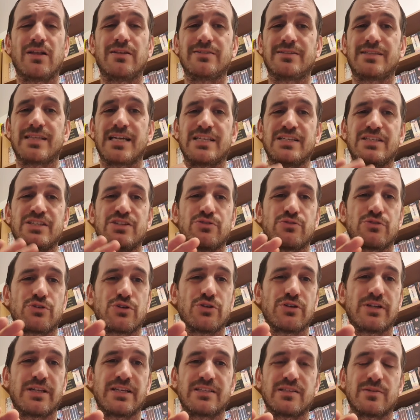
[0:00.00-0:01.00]
then you
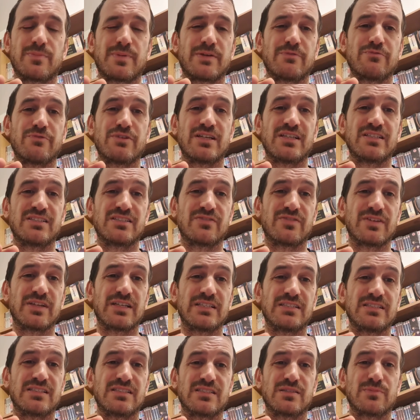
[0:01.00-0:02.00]
could end up being really
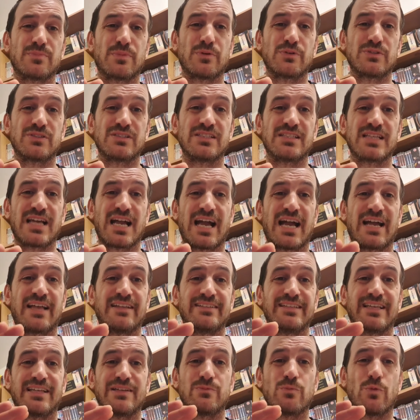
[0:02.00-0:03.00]
severely disappointed
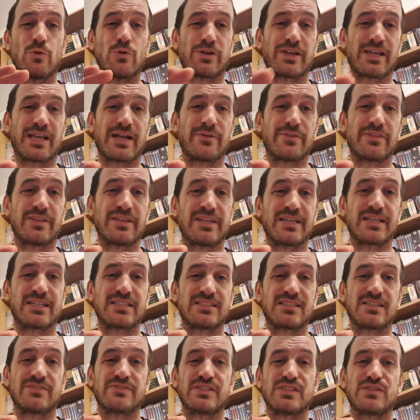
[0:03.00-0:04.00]
and then walking out with a
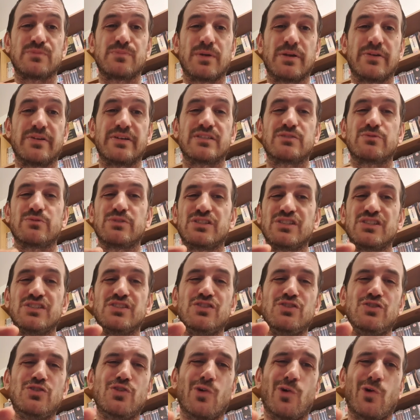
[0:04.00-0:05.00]
negative experience, which is
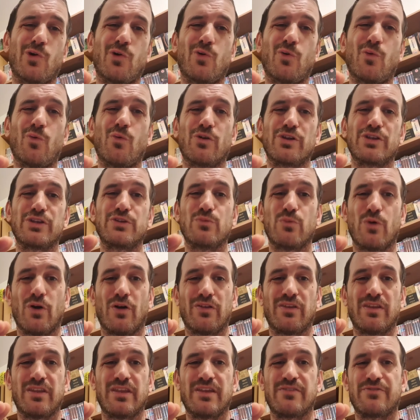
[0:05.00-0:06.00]
not what you
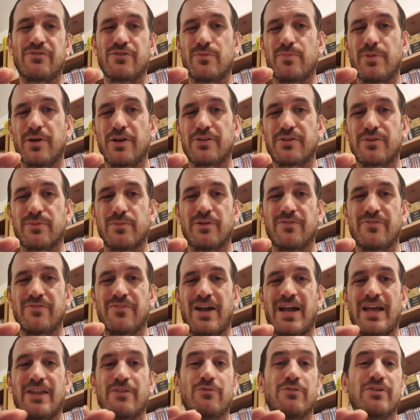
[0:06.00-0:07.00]
want if you're a Pokemon
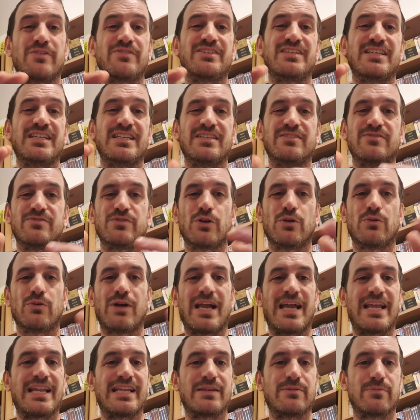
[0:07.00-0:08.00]
fan, or indeed if not
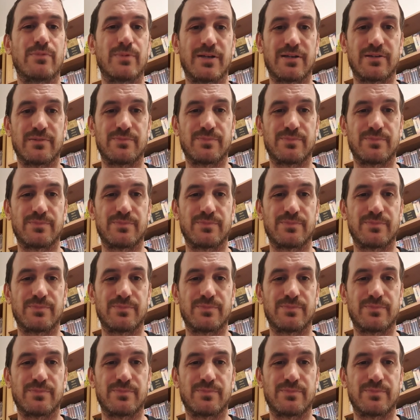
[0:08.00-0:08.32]
anywhere